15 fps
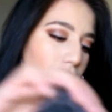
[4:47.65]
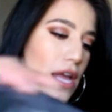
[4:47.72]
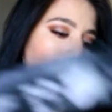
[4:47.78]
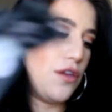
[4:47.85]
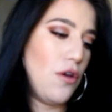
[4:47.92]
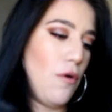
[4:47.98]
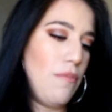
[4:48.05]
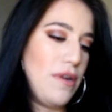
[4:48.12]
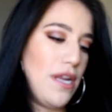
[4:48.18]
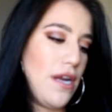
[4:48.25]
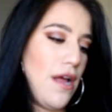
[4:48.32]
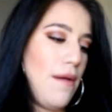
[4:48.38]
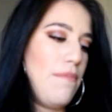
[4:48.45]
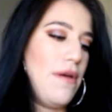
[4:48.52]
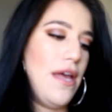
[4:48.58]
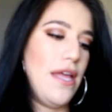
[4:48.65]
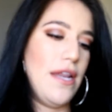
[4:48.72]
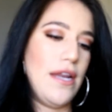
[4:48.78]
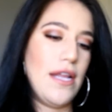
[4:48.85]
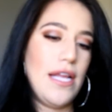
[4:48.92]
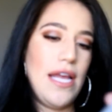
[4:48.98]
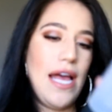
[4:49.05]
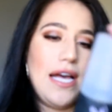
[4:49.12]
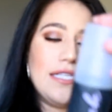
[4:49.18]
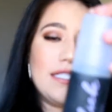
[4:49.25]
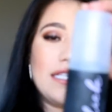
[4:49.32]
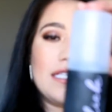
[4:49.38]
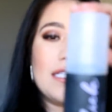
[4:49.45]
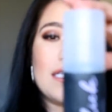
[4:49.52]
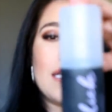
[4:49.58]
And you open it up, and it has this